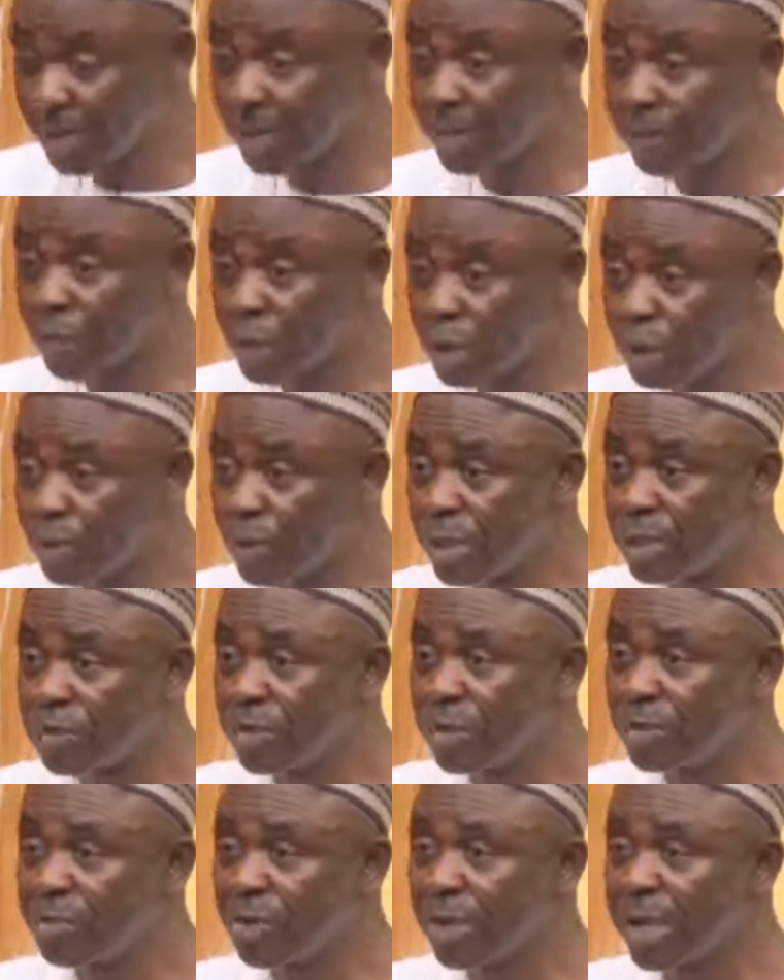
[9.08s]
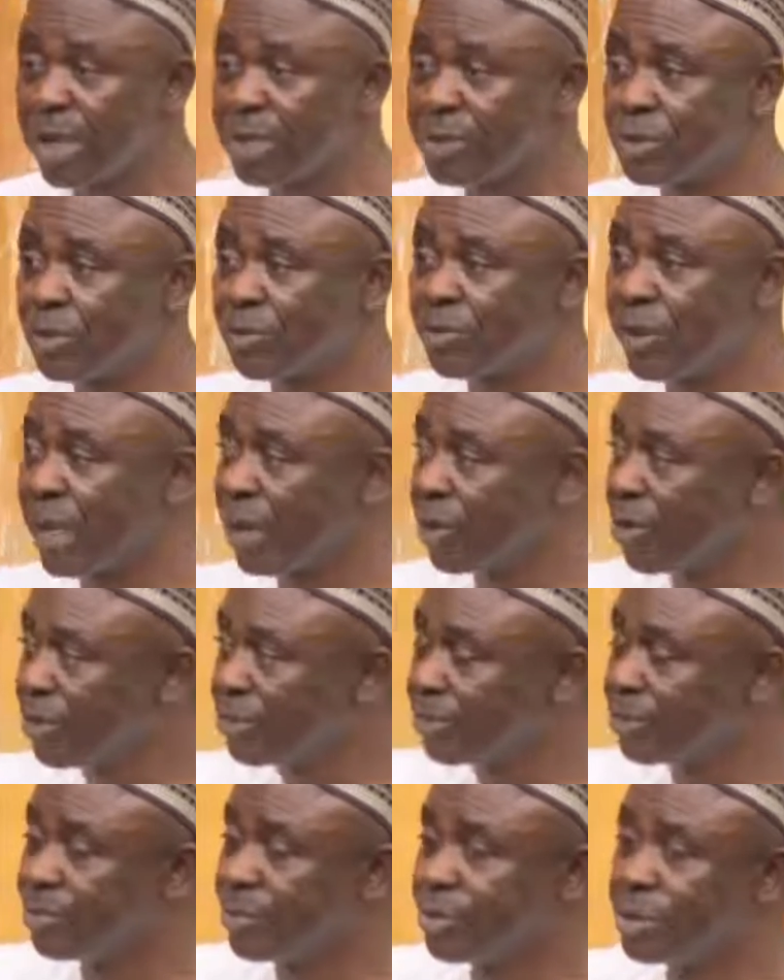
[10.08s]
the first question borders on my
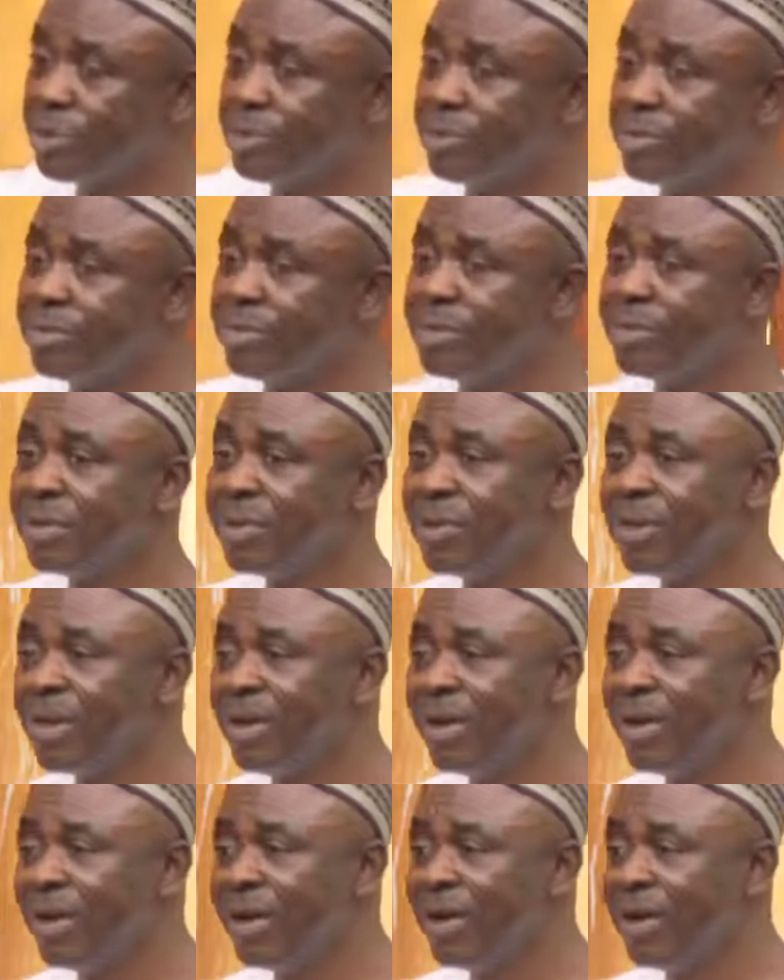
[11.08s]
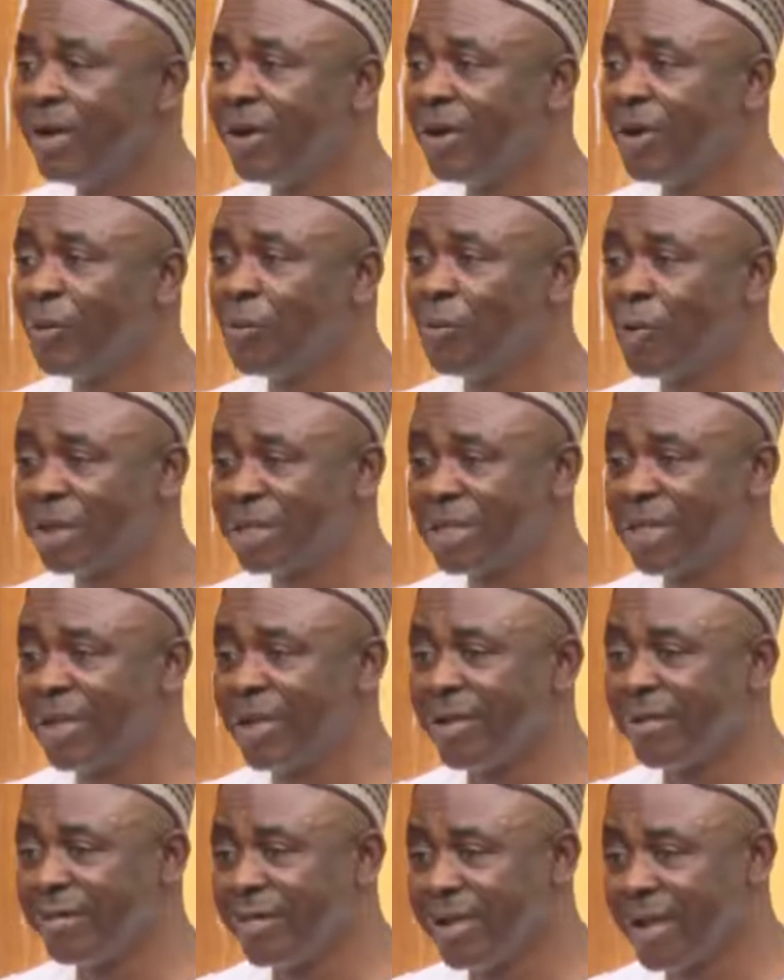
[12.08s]
contribution or what
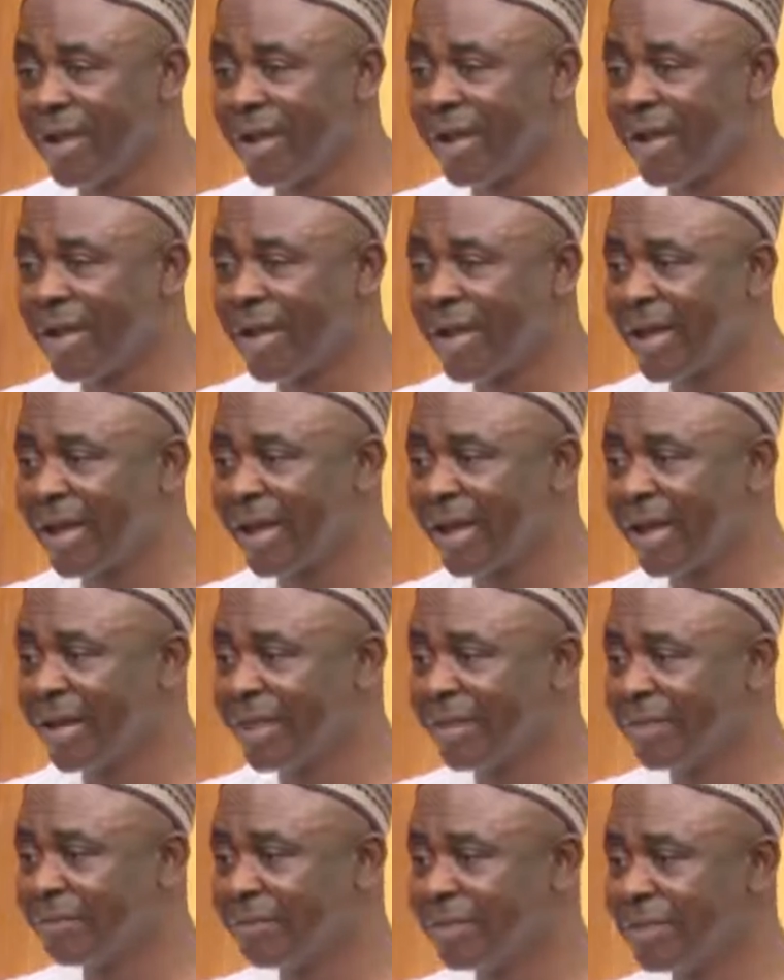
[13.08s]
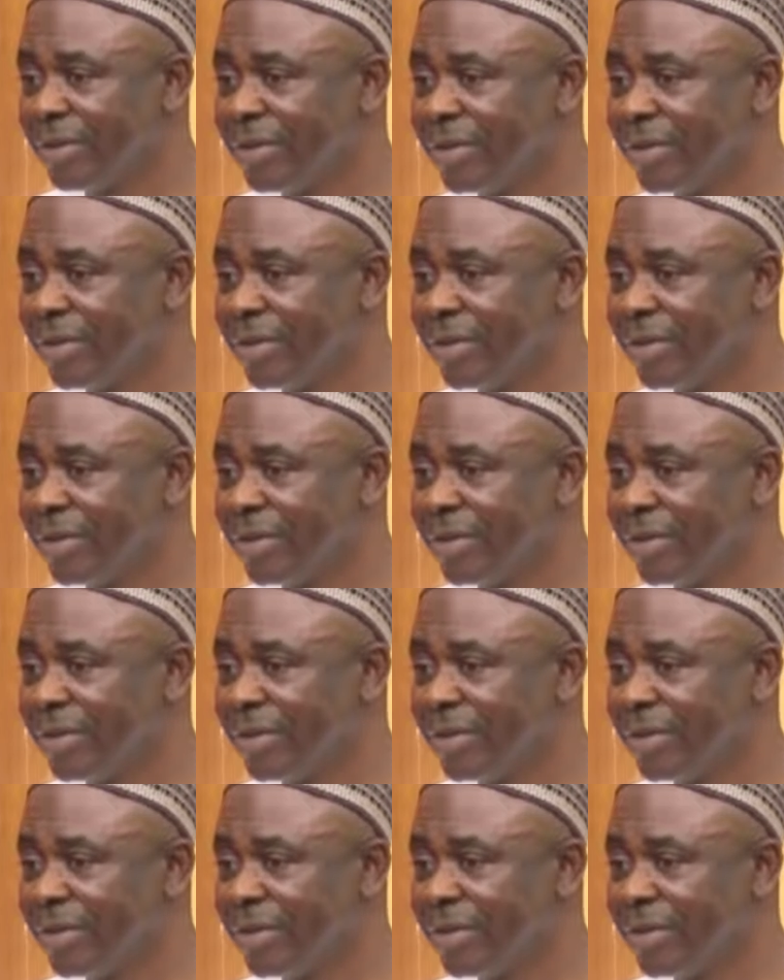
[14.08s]
area I can